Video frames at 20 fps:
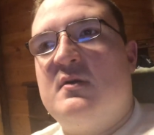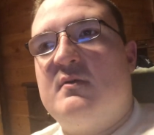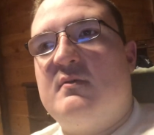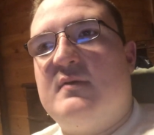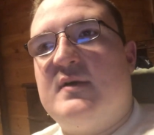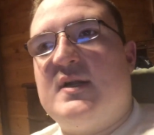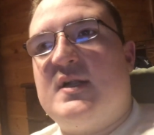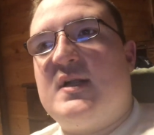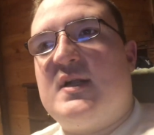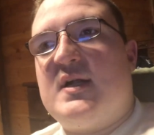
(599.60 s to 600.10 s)

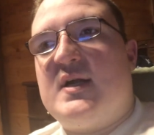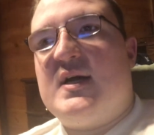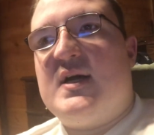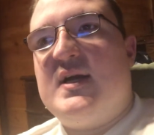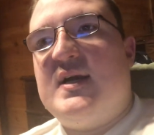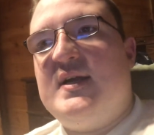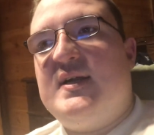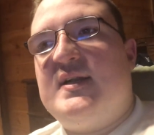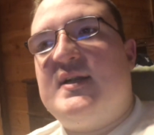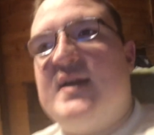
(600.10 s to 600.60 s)
Well,
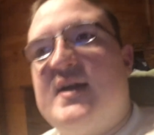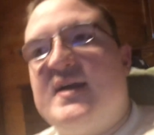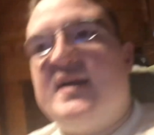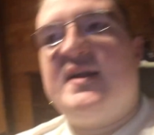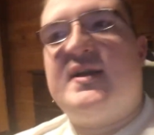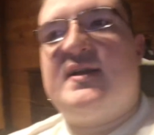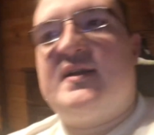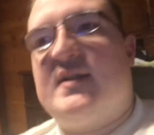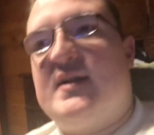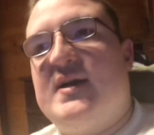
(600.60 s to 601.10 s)
I
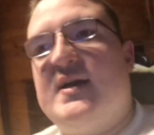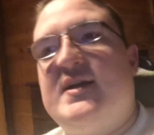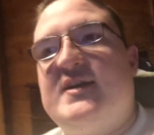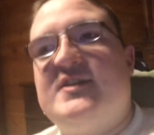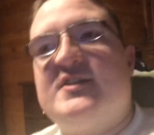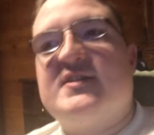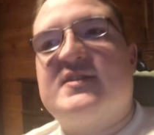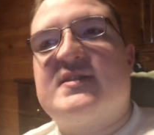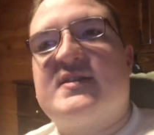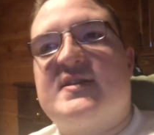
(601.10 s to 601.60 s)
think they
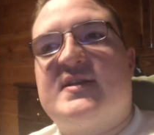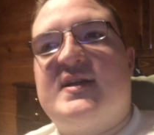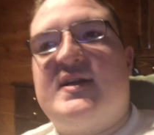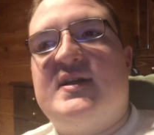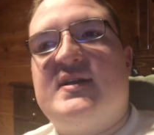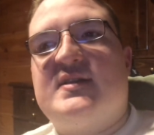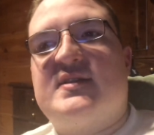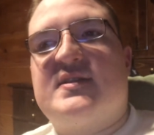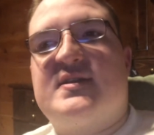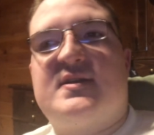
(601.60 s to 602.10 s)
just
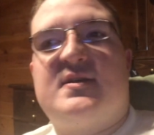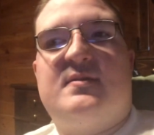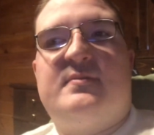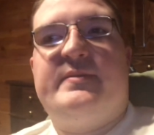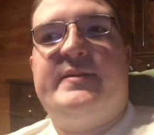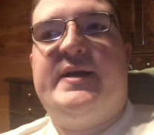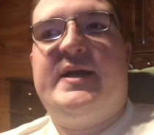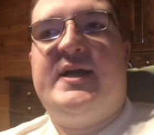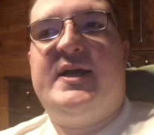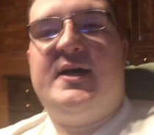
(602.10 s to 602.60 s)
need
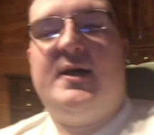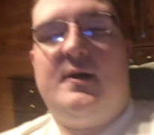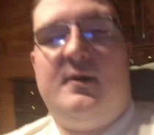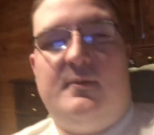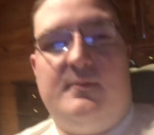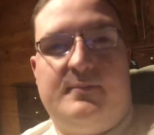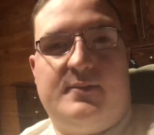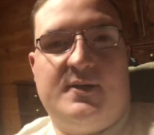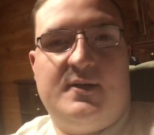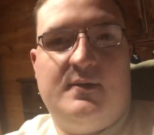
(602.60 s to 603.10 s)
some
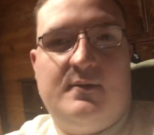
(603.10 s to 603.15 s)
help.